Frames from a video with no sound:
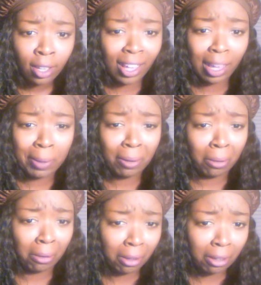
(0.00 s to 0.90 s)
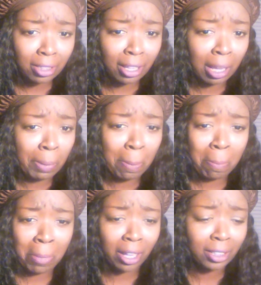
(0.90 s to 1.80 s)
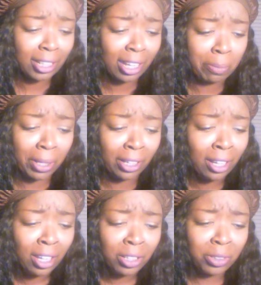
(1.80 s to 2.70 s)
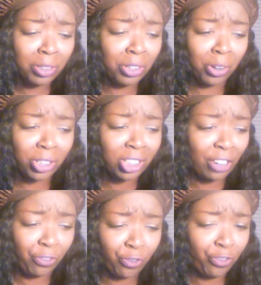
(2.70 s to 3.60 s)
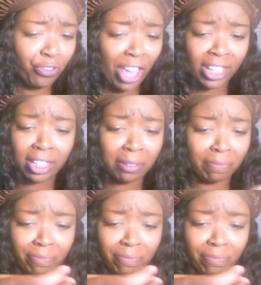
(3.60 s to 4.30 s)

It could be lint. It could be must. It could be, you know, just infected